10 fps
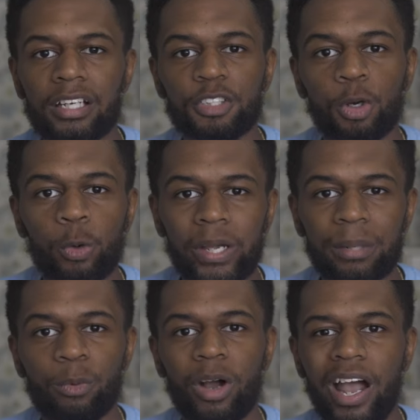Tori
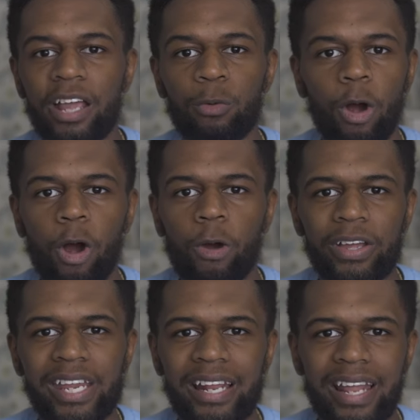and Brian were
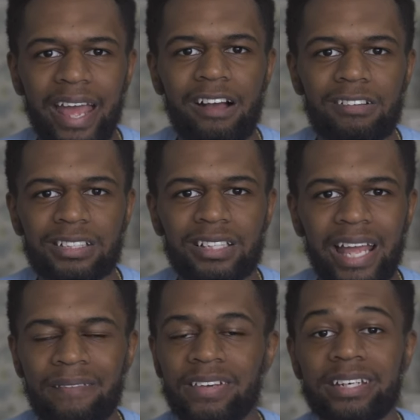already at the house,
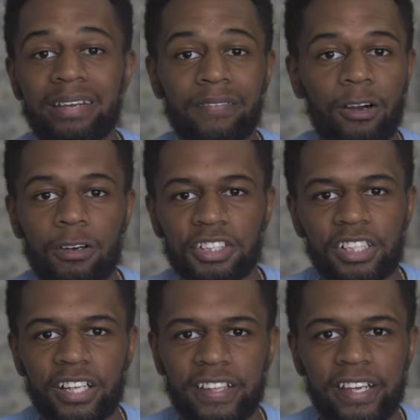having never gone
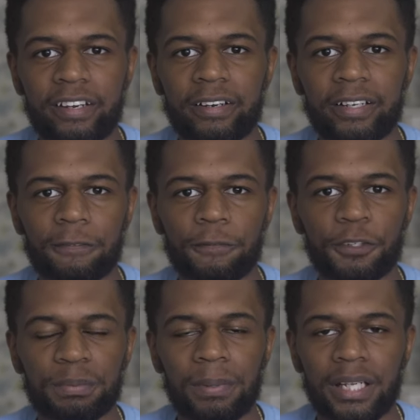to the theater in the first